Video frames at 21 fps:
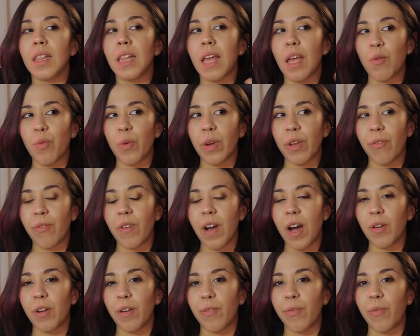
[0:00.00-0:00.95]
and we
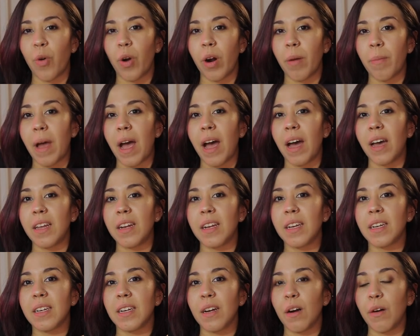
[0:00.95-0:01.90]
found a format
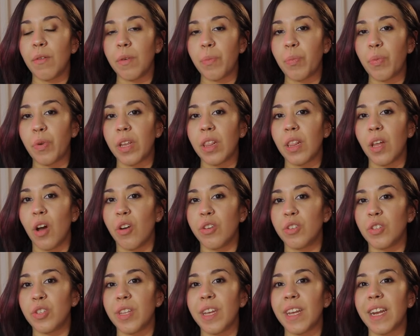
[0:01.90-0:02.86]
of a
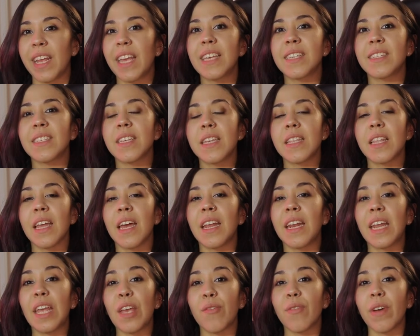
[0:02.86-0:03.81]
pre-launch that isn't
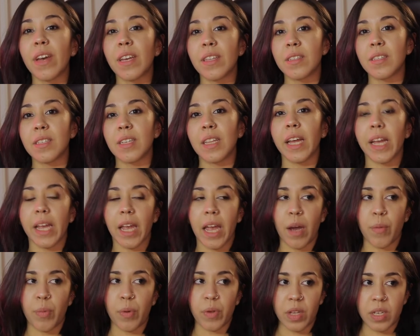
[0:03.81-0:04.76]
an event like
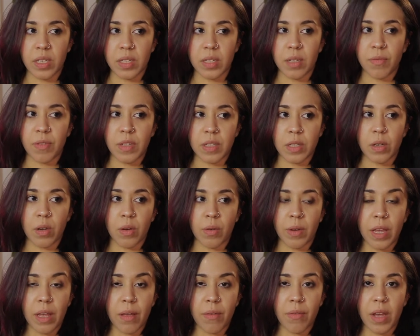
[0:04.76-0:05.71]
Apple does a physical
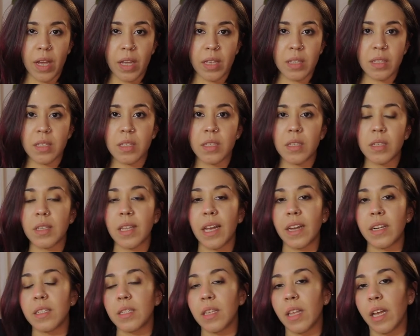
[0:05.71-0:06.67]
event
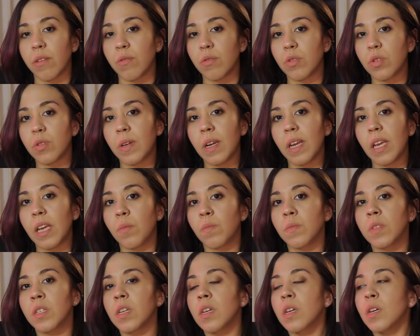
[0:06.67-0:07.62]
that is live
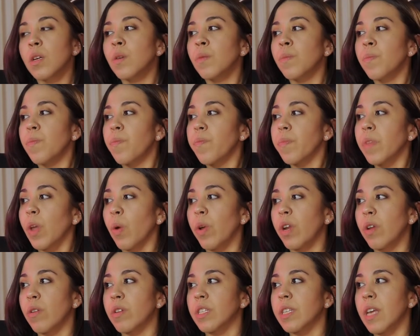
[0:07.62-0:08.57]
streamed. When
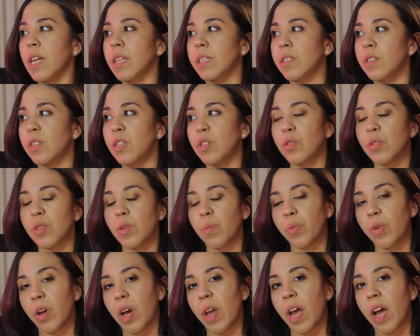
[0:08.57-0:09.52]
you are selling digital
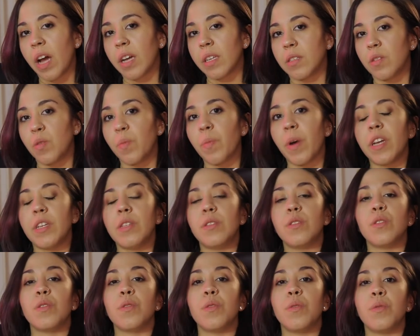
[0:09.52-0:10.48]
products, you might
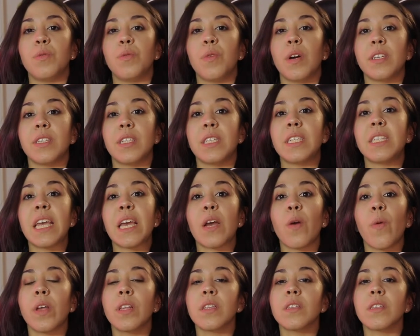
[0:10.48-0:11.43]
do a
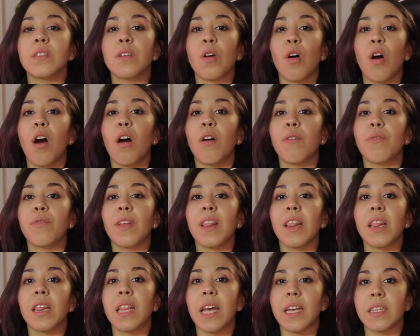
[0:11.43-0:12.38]
sequence of
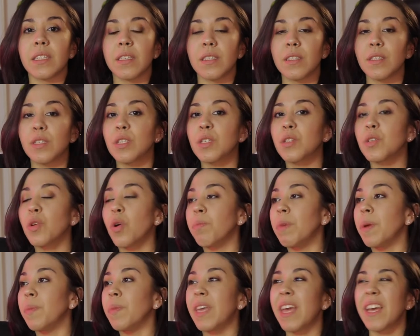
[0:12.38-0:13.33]
lessons or
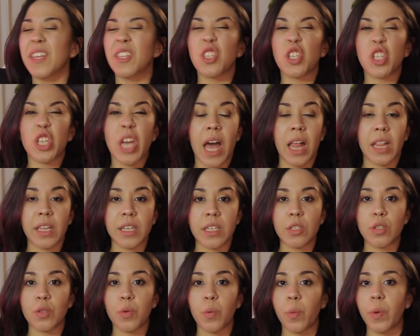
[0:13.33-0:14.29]
maybe a
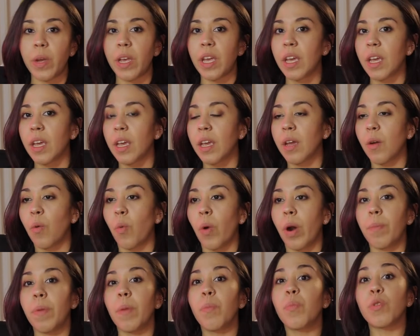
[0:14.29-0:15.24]
challenge week where
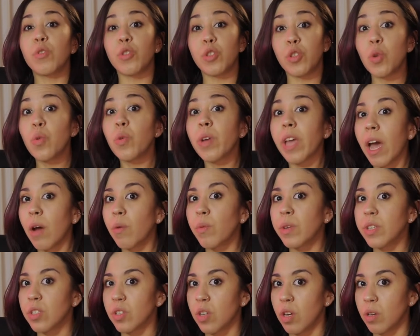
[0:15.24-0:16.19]
people do get
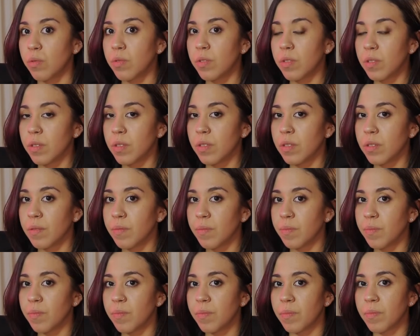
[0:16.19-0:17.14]
results
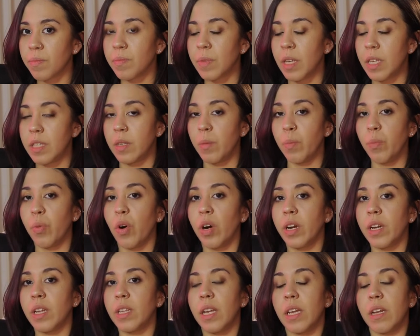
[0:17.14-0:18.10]
it's
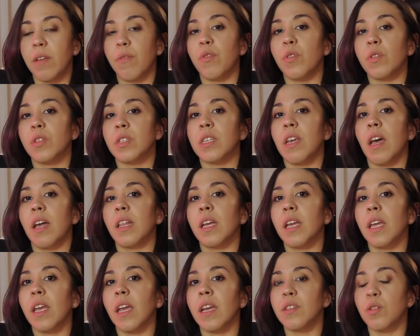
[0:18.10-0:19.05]
important that if you're
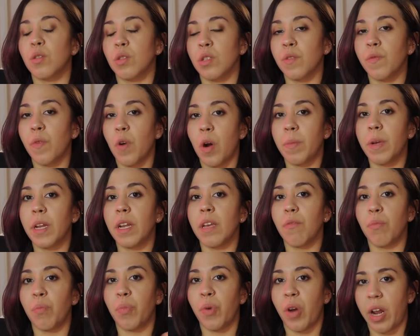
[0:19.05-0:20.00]
selling a
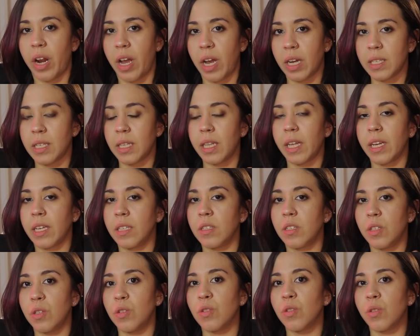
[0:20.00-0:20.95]
transformative product, like a
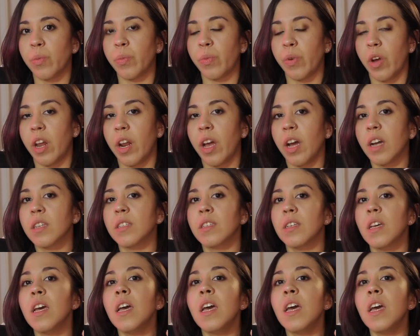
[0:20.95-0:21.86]
digital product,